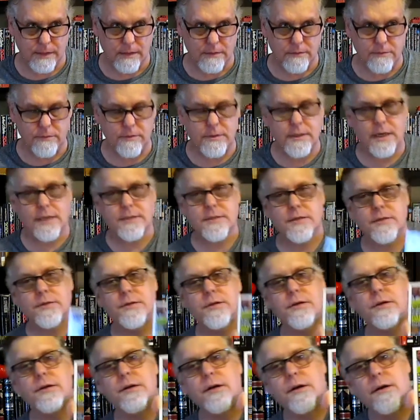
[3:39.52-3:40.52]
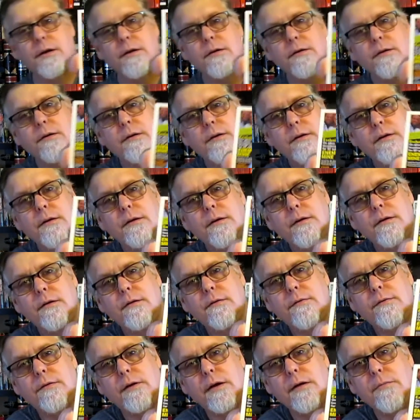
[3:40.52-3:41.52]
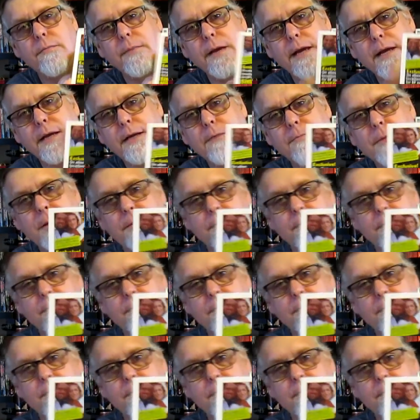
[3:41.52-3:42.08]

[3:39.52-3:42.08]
Lou Gossett Jr. from Enemy